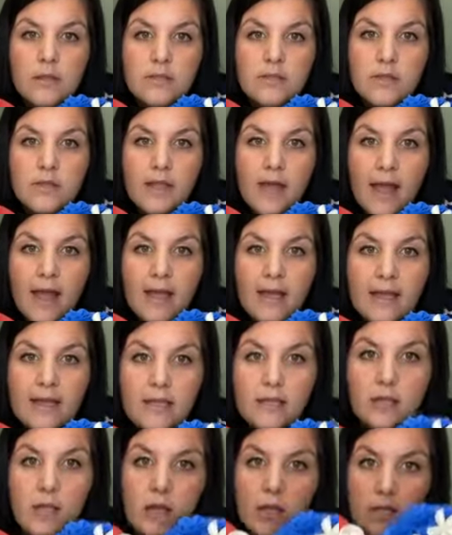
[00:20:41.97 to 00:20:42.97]
so that
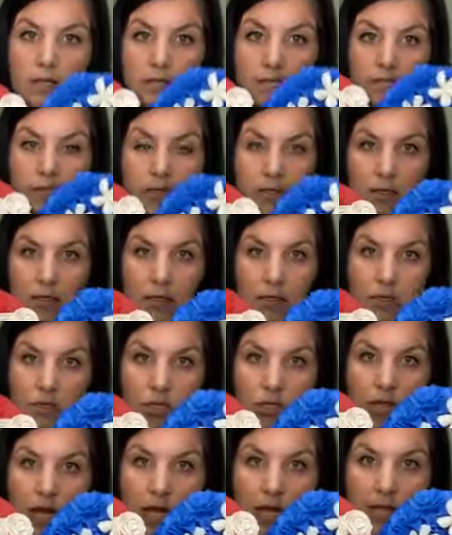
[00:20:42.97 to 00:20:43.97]
it looks
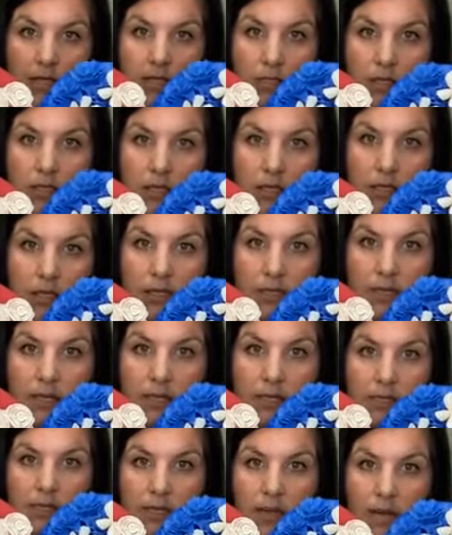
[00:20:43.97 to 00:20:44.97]
just
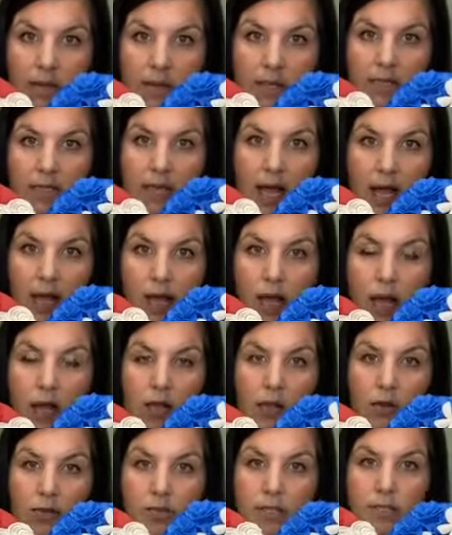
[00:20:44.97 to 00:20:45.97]
the same exact
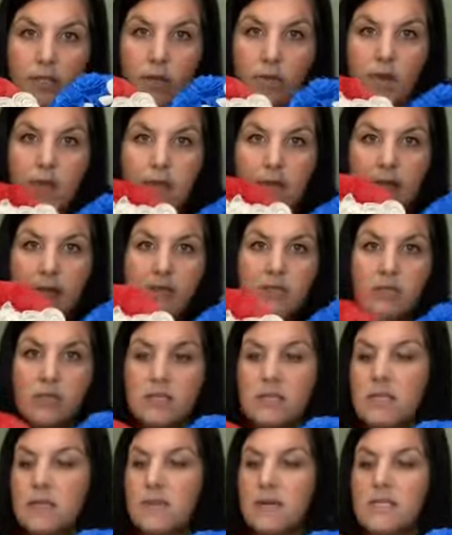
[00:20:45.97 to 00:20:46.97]
colors. So like, as you
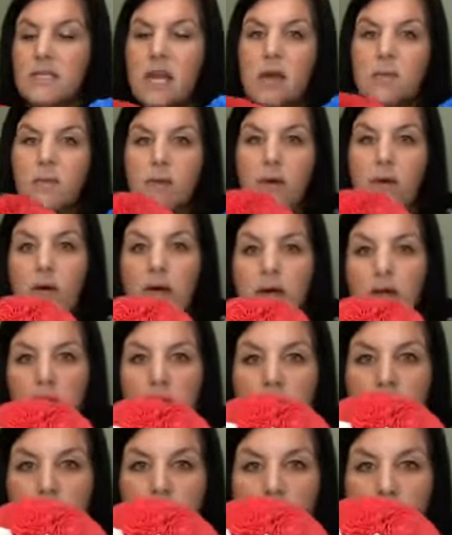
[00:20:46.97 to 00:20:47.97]
can see my top row, I
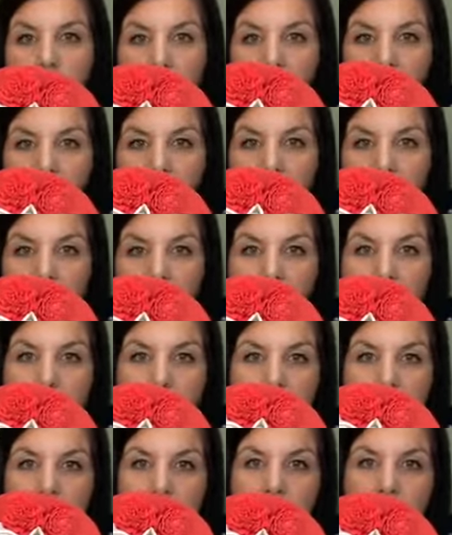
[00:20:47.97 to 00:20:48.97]
lost one of my red
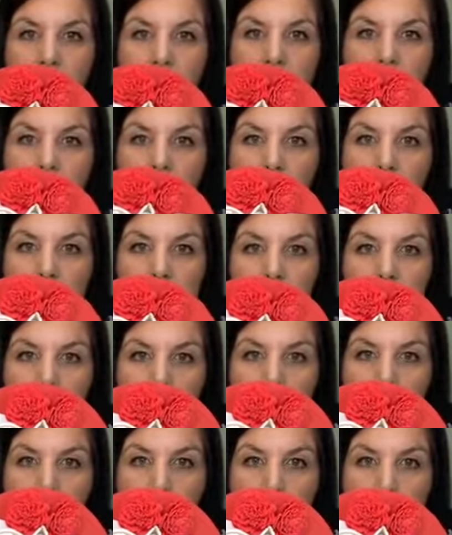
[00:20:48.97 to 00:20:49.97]
flowers. So when you look
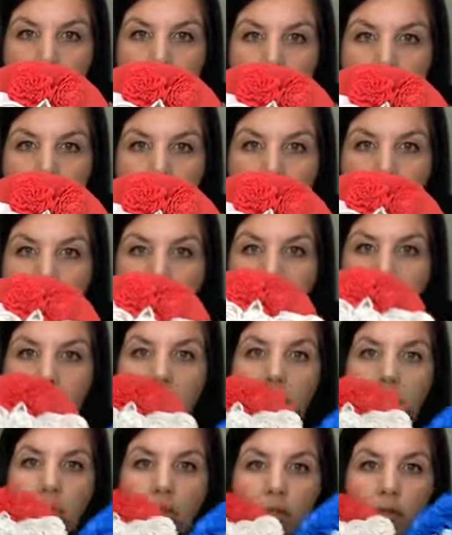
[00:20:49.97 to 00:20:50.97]
up close, you can see it,
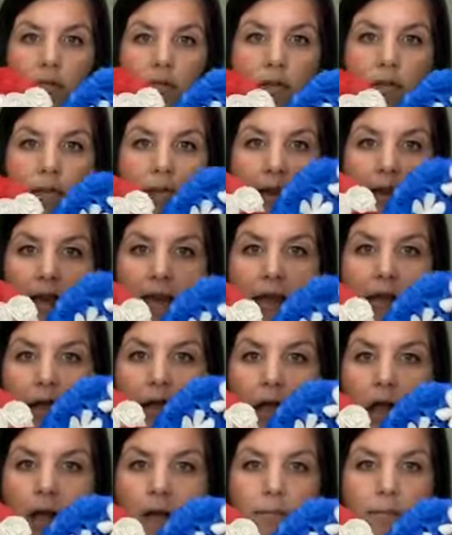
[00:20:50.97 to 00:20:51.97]
but when you're looking at it
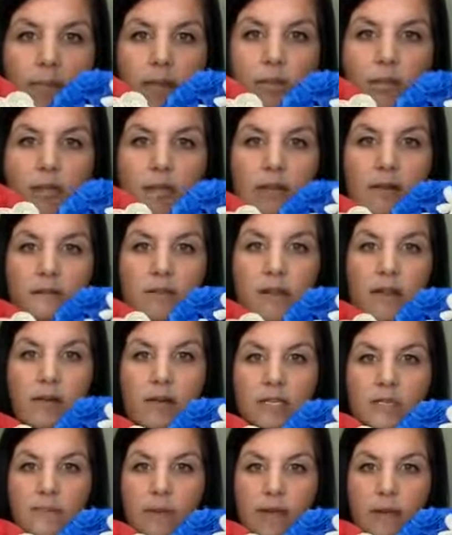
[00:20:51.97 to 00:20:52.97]
hung up, you would never
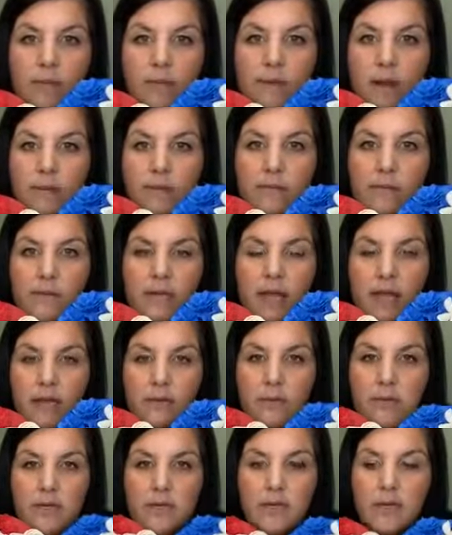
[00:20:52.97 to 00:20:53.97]
notice. But I would probably
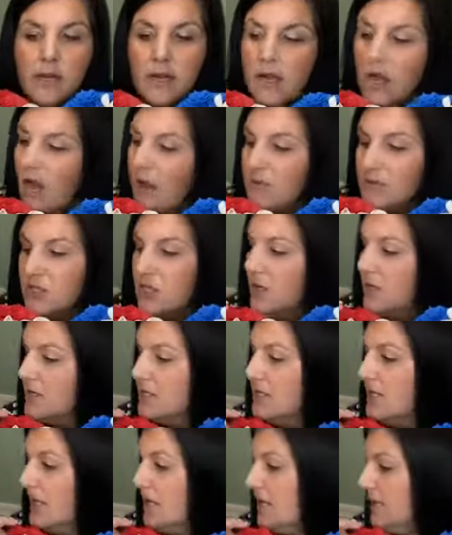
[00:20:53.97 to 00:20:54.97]
add one. I'm sure
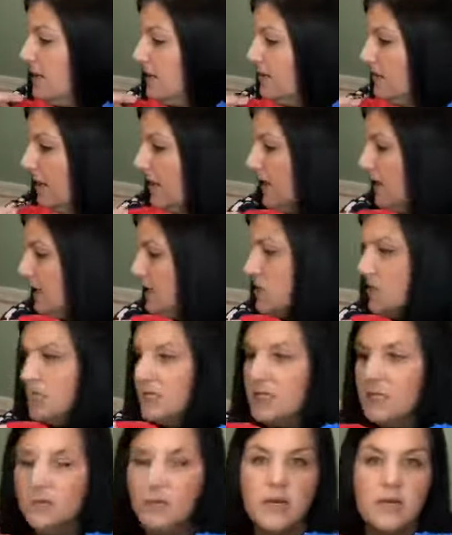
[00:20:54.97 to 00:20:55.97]
it's like in my
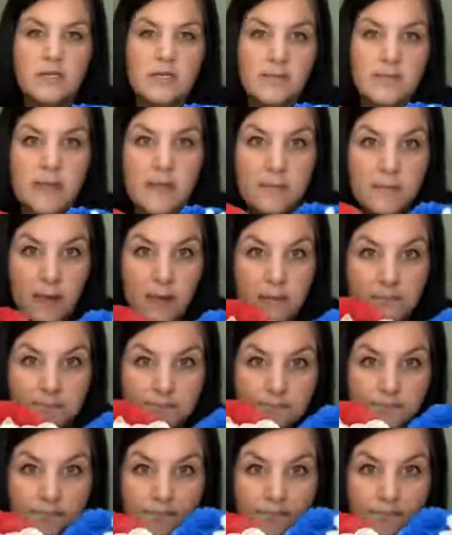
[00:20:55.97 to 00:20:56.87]
kitchen somewhere or something, but